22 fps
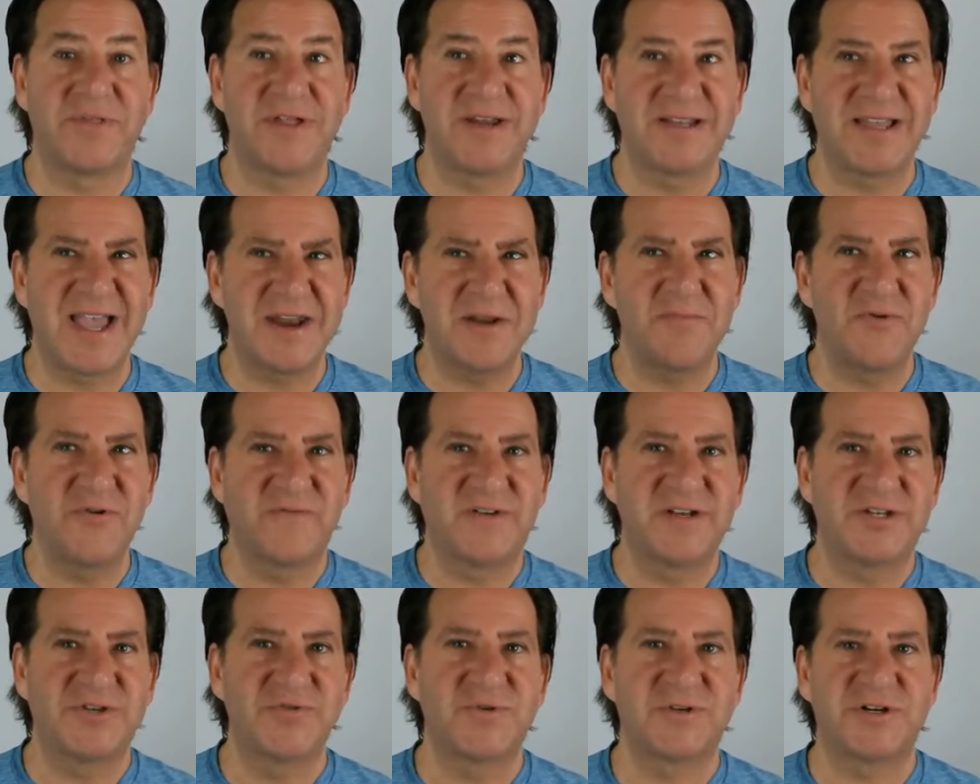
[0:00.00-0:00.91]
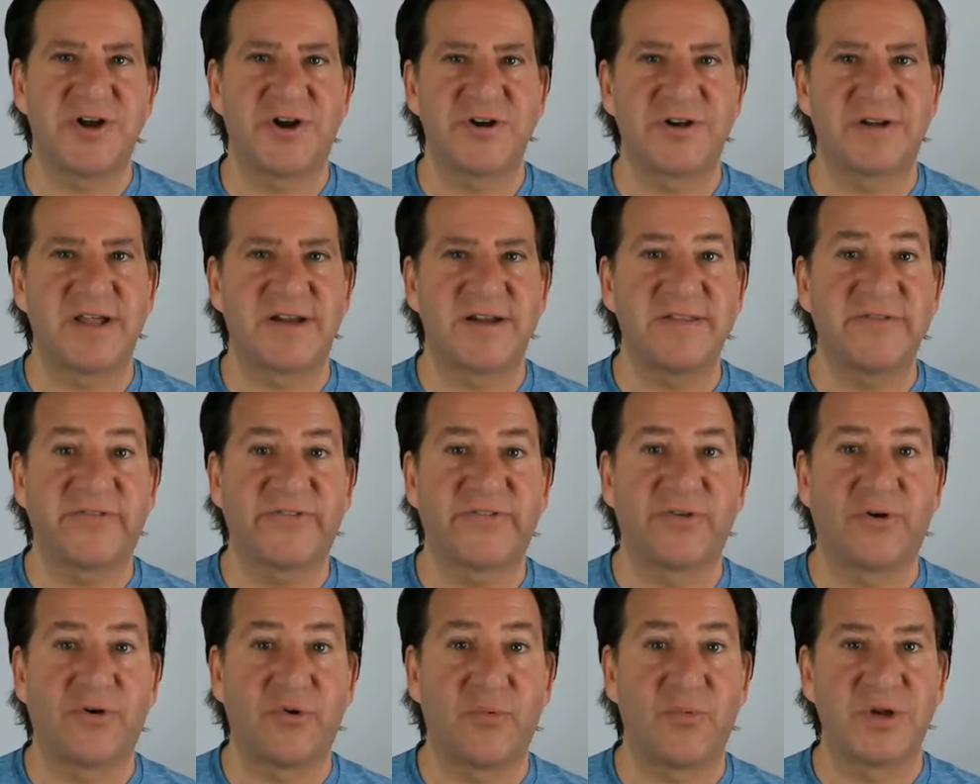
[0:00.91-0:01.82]
Then kind of moved into a dark night of the
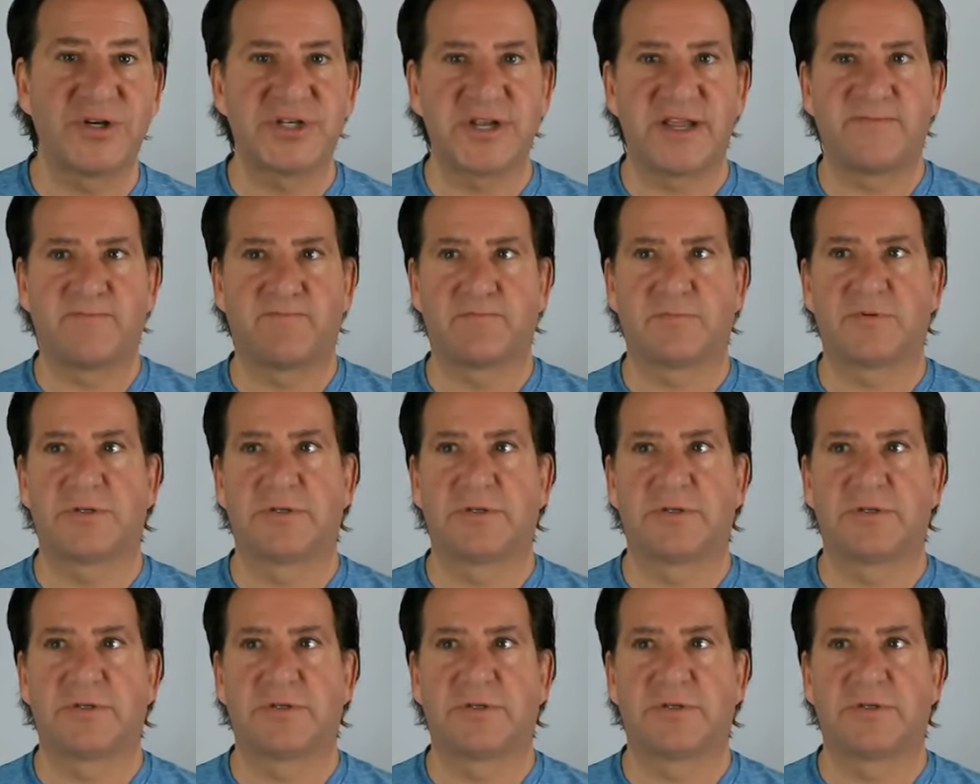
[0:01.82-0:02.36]
soul, which I